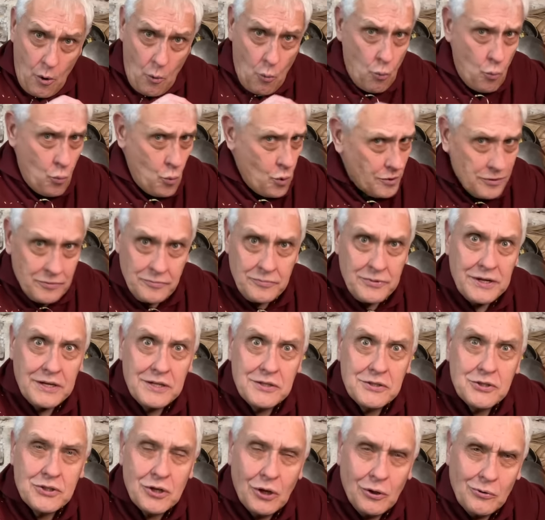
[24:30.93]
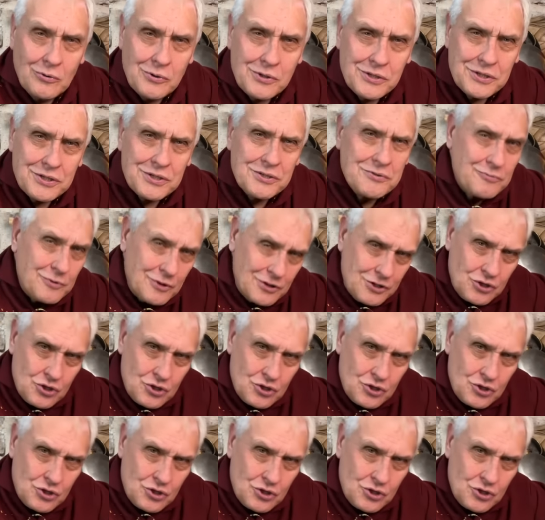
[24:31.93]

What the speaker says: Wounded soldiers were